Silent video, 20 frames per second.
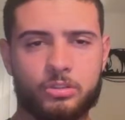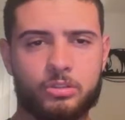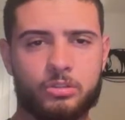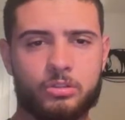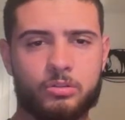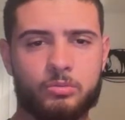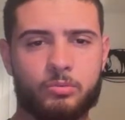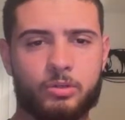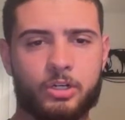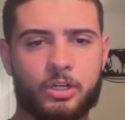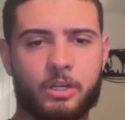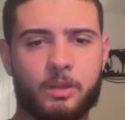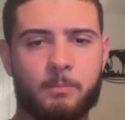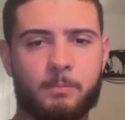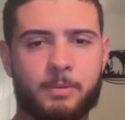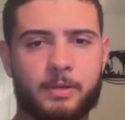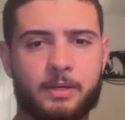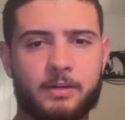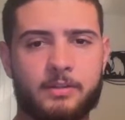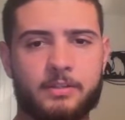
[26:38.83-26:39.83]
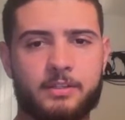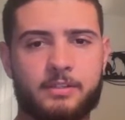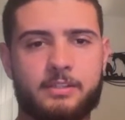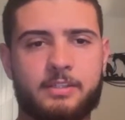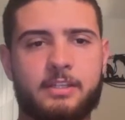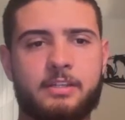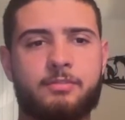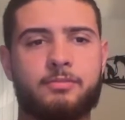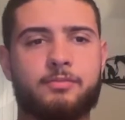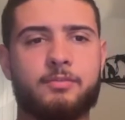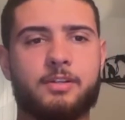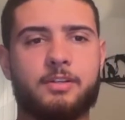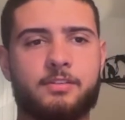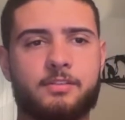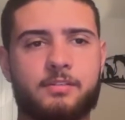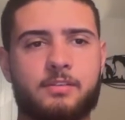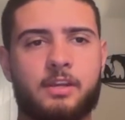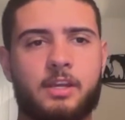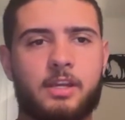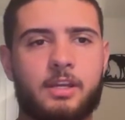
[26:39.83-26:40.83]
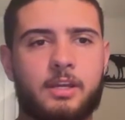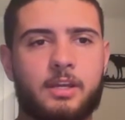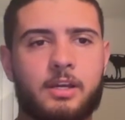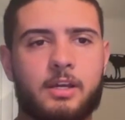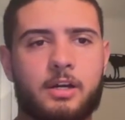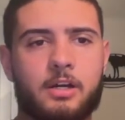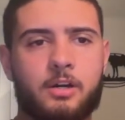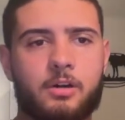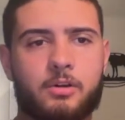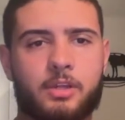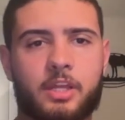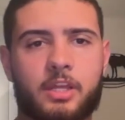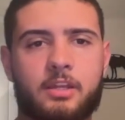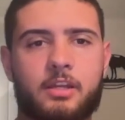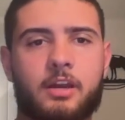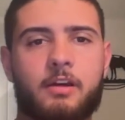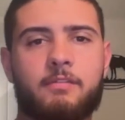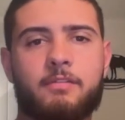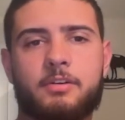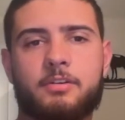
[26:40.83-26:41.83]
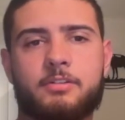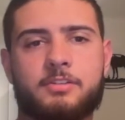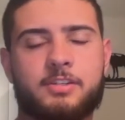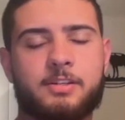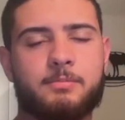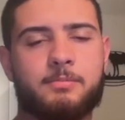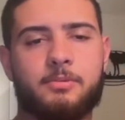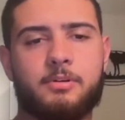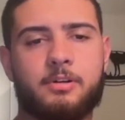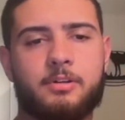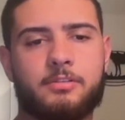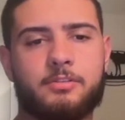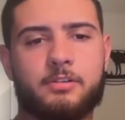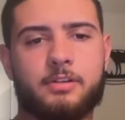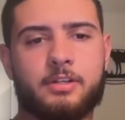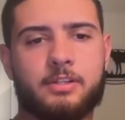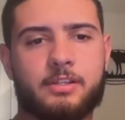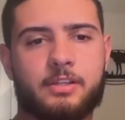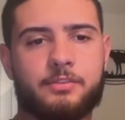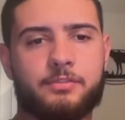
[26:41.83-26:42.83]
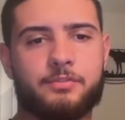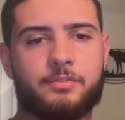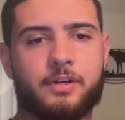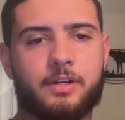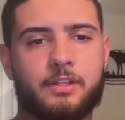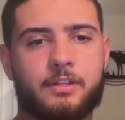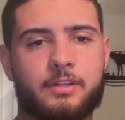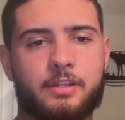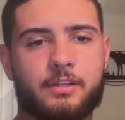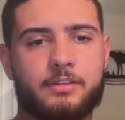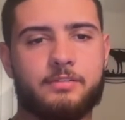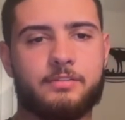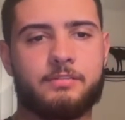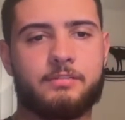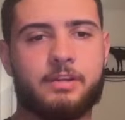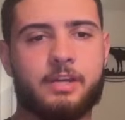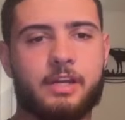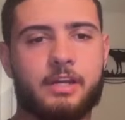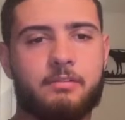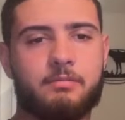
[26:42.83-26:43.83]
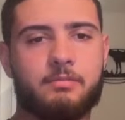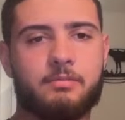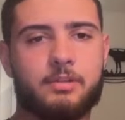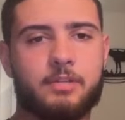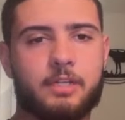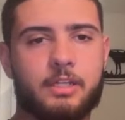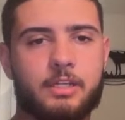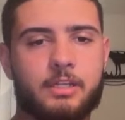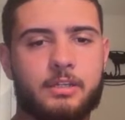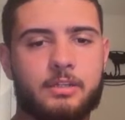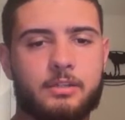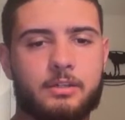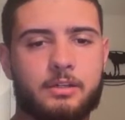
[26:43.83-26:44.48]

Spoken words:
I want to compare the difference. Okay, Governor Tim Walz. All right, that's fine. That's not really.